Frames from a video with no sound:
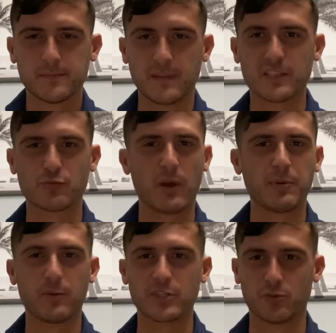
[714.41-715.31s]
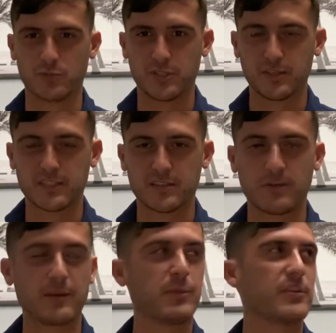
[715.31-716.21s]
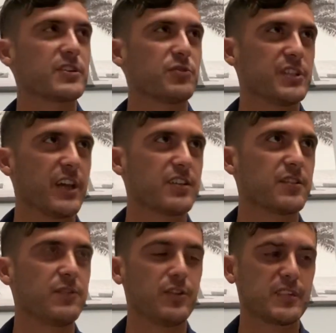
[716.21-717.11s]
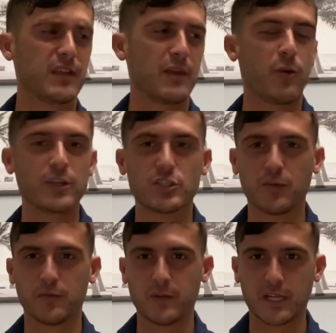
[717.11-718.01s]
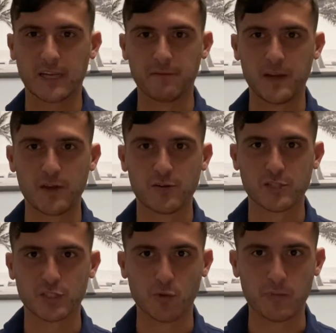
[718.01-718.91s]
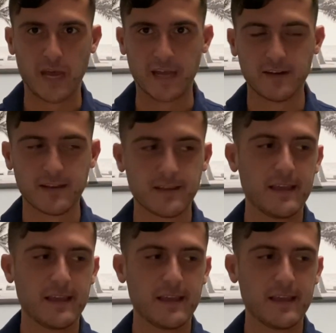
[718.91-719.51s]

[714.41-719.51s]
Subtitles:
And this is why people are so jealous of you, because they want you to feel like inferior so bad.